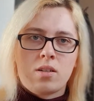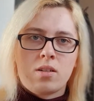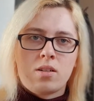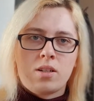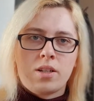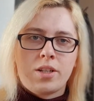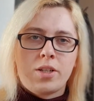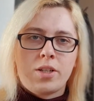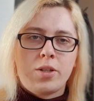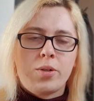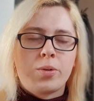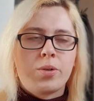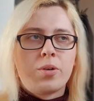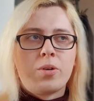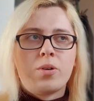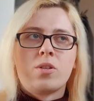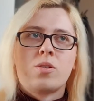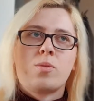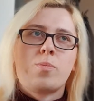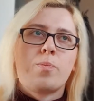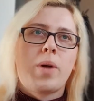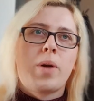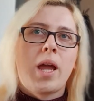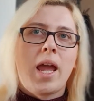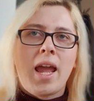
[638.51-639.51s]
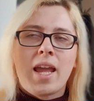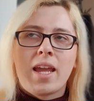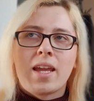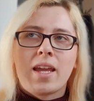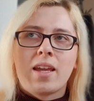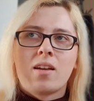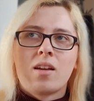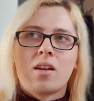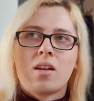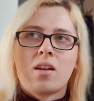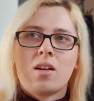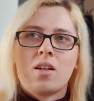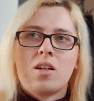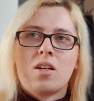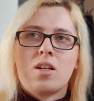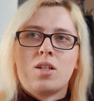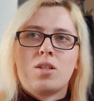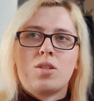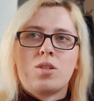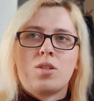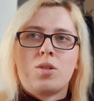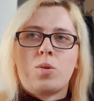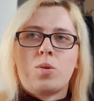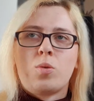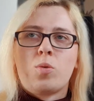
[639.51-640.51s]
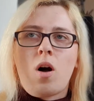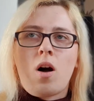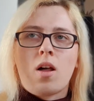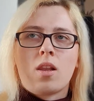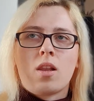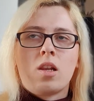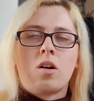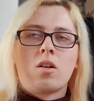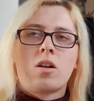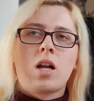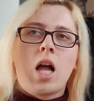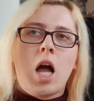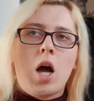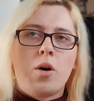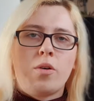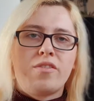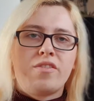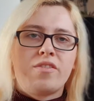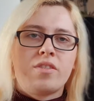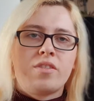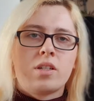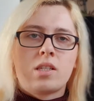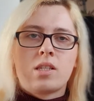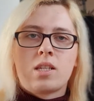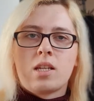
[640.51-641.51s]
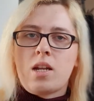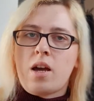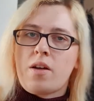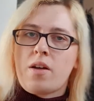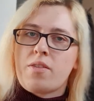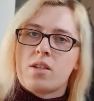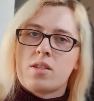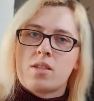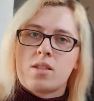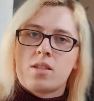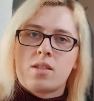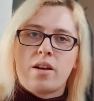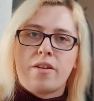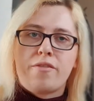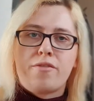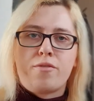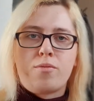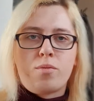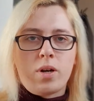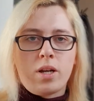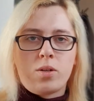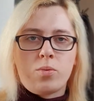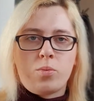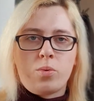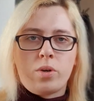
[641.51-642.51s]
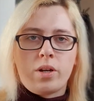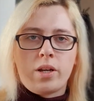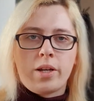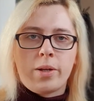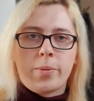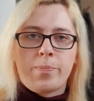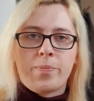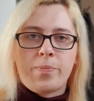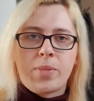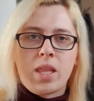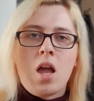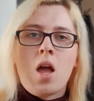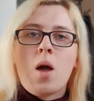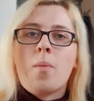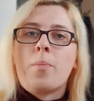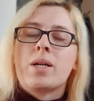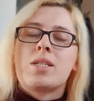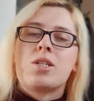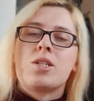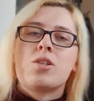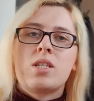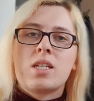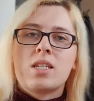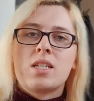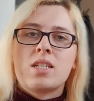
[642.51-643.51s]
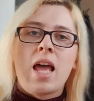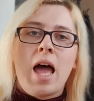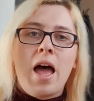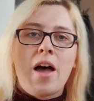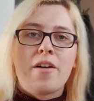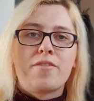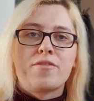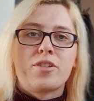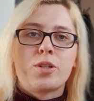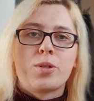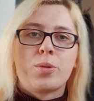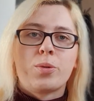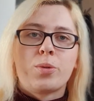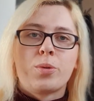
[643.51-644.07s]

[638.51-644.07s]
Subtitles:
you could pay to unlock outfits and other stuff right away, but you didn't have to.